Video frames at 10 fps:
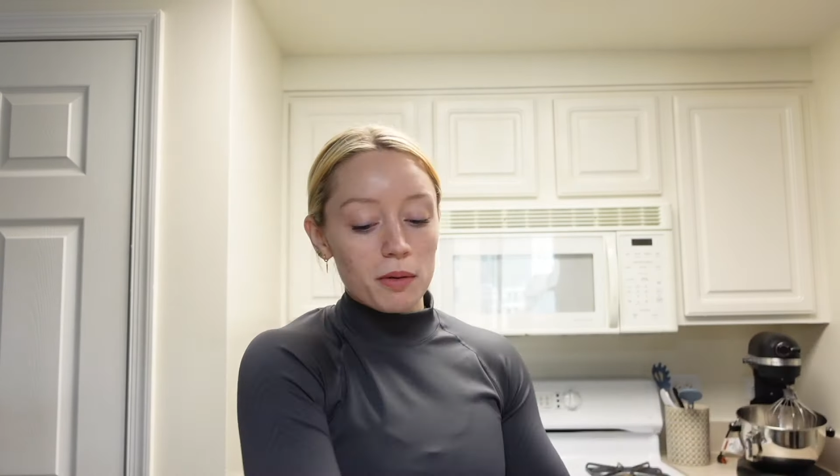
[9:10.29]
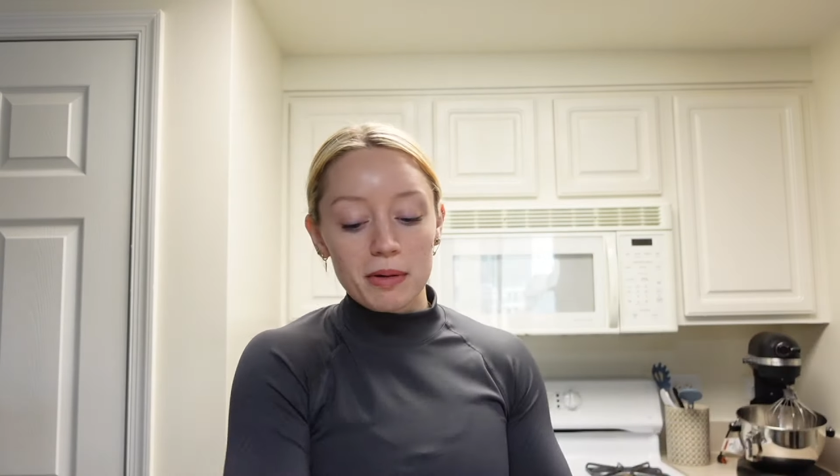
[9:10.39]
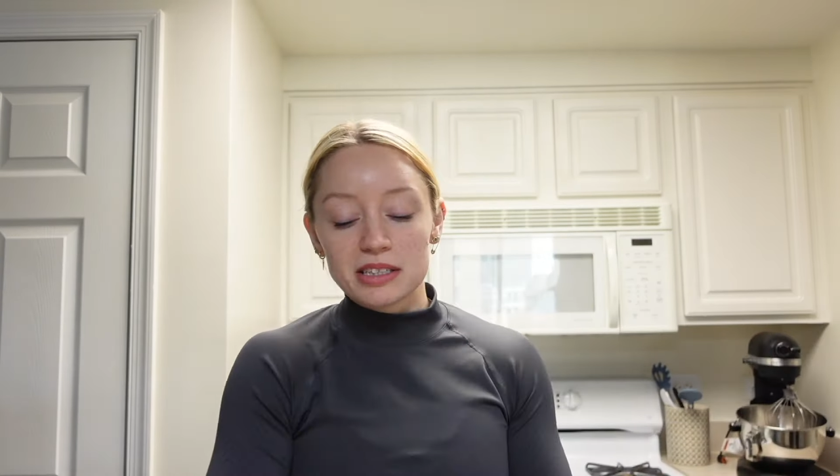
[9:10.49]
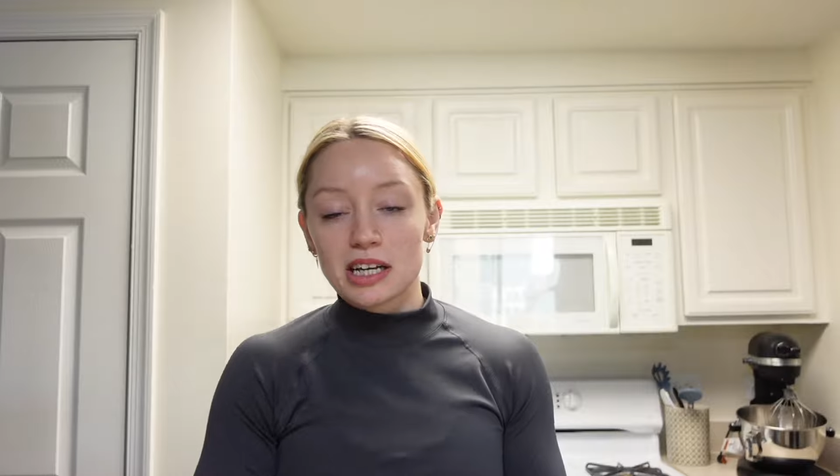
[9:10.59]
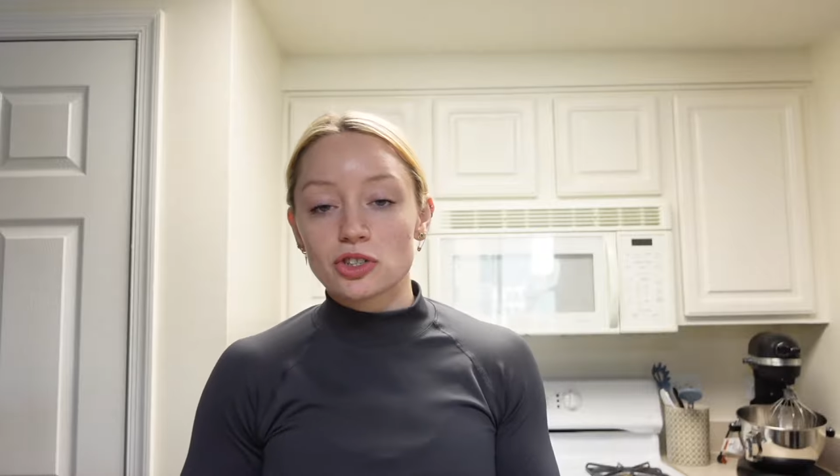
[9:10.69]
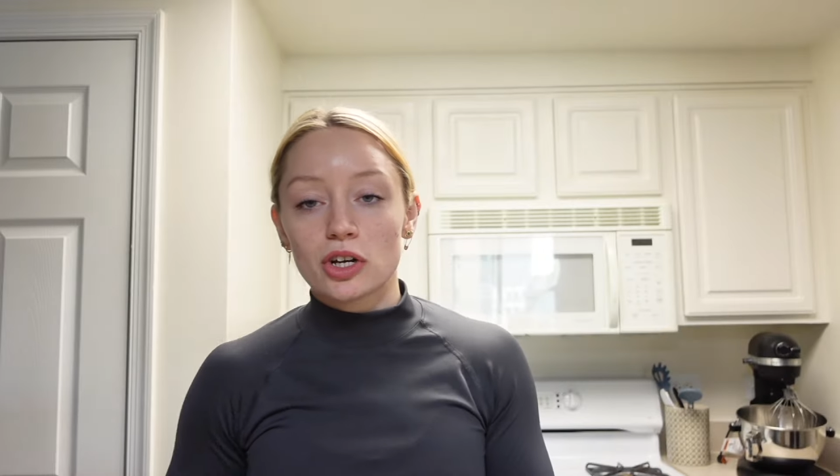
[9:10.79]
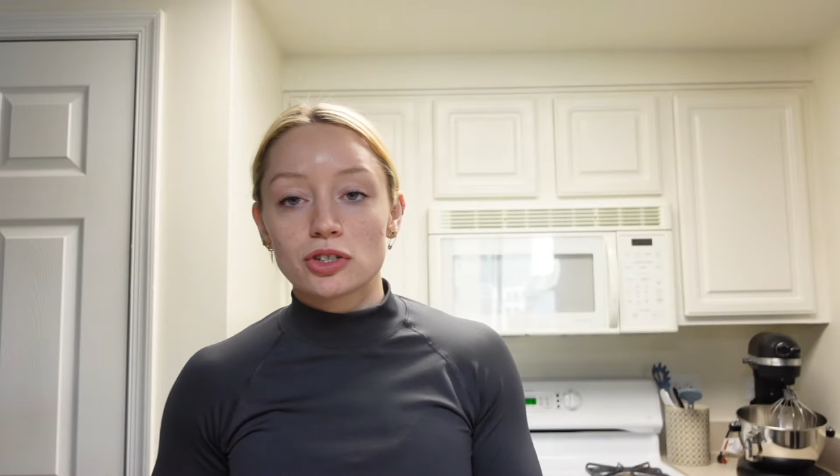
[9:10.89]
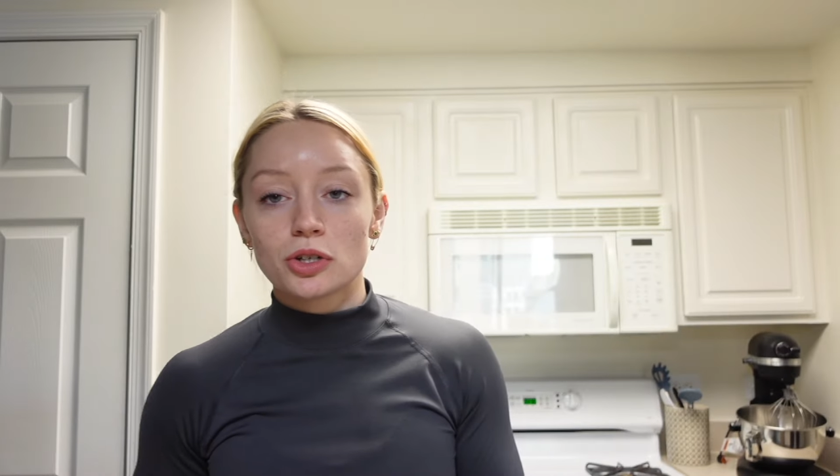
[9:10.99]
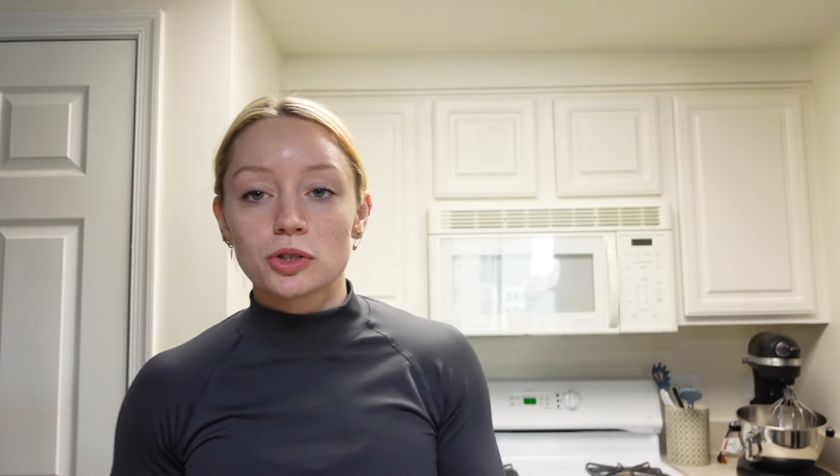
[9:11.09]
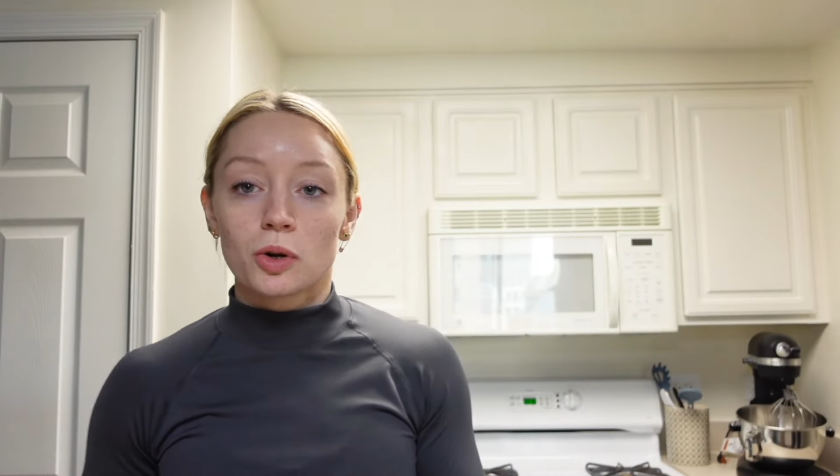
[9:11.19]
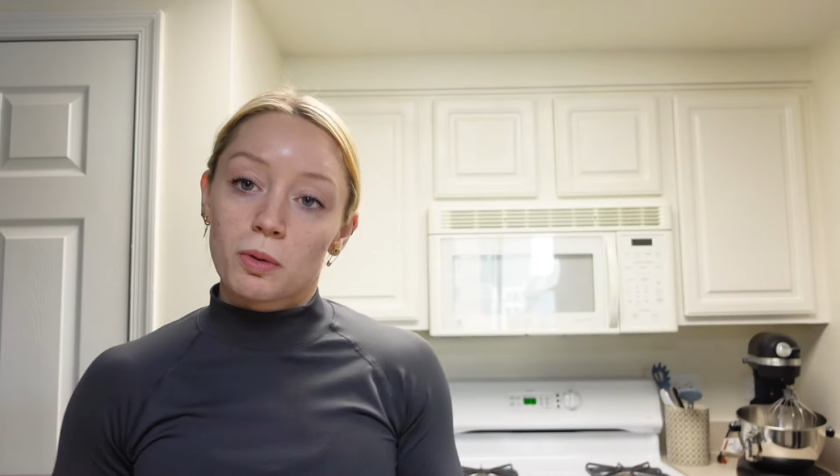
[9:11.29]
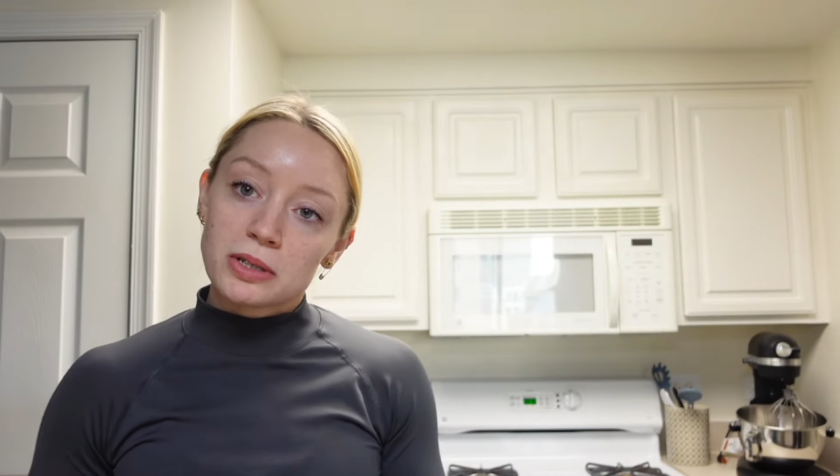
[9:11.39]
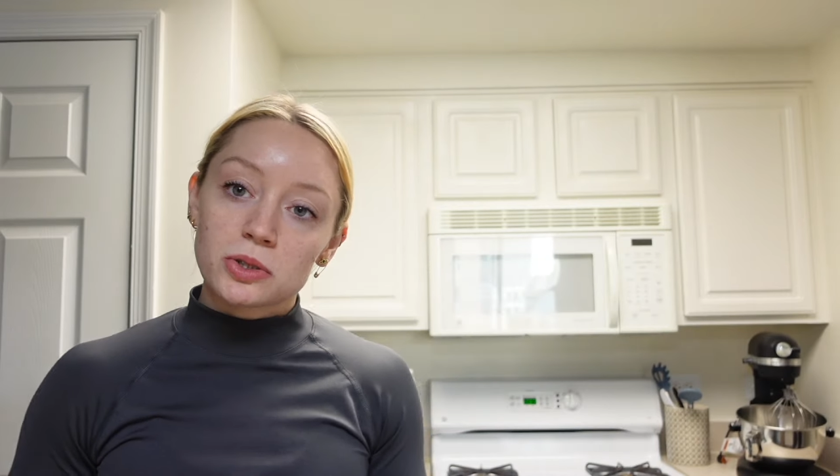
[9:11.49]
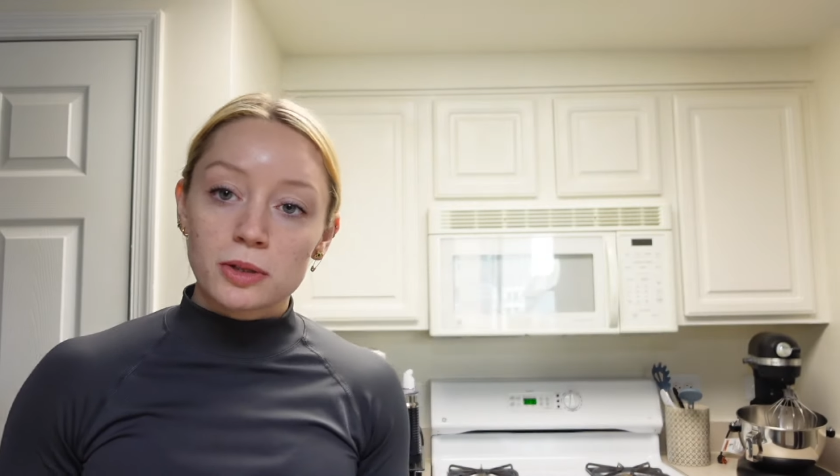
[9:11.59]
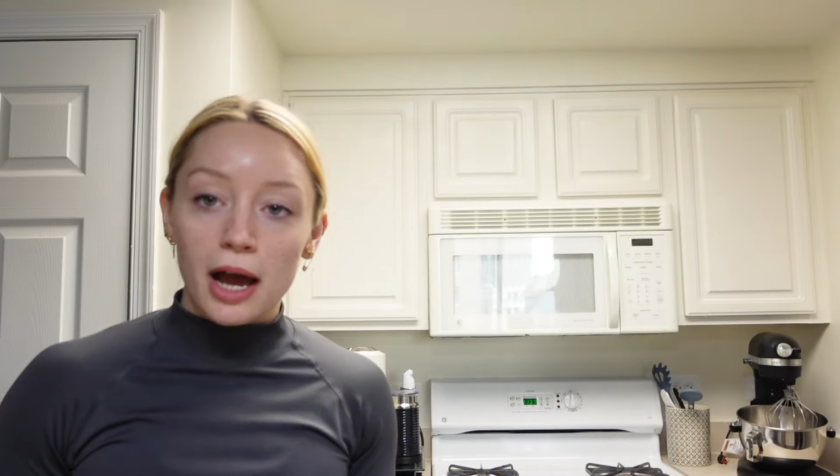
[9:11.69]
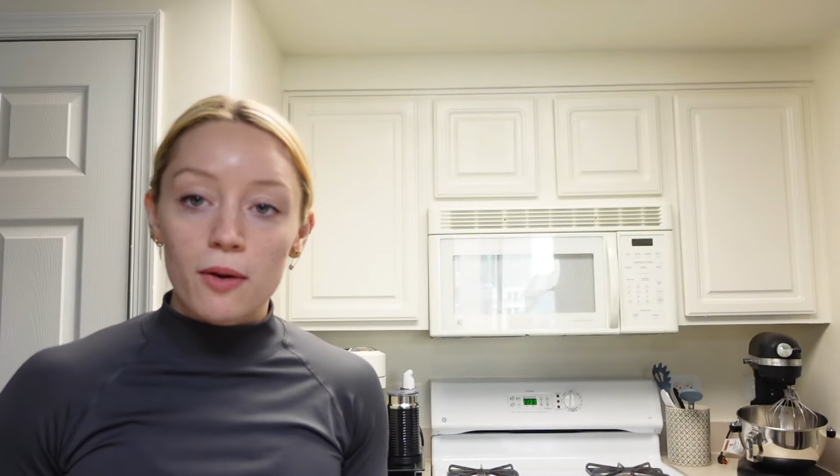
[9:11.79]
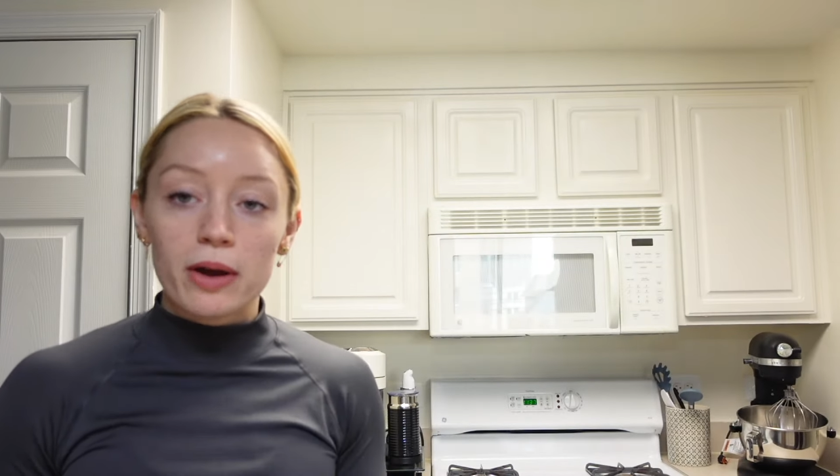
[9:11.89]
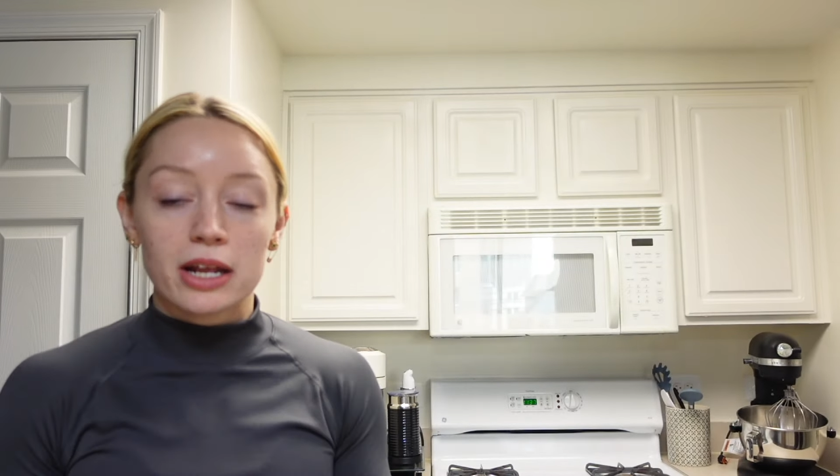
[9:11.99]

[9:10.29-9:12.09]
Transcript: amazing at Trader Joe's and always sold out,